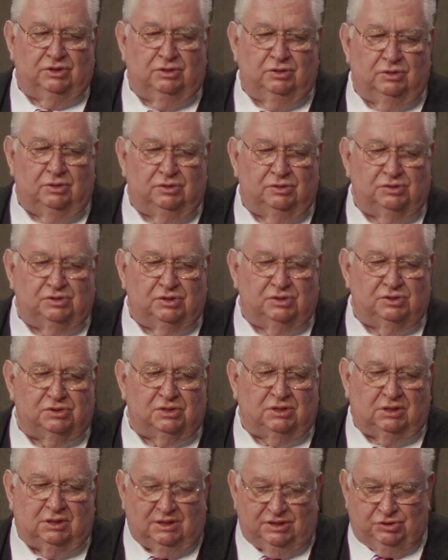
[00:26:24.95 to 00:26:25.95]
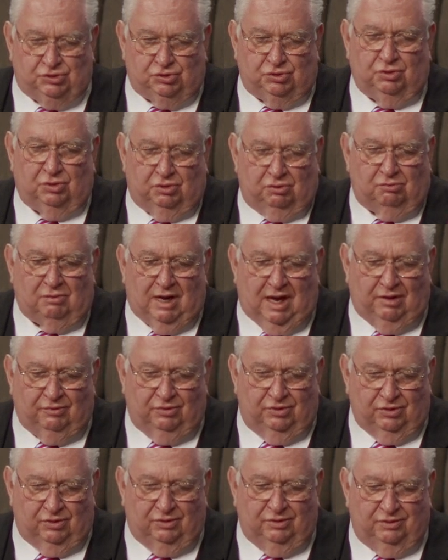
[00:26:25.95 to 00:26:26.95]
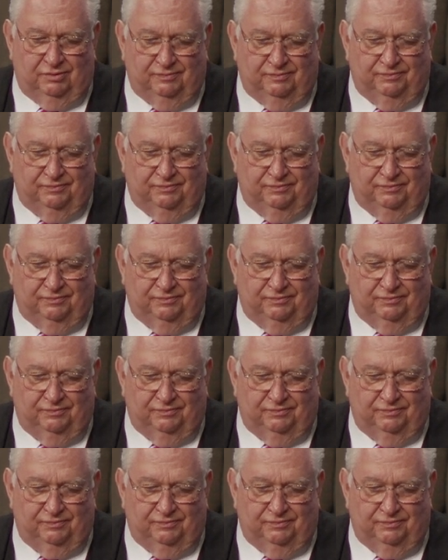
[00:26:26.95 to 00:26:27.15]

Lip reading: and nurses clustered around her.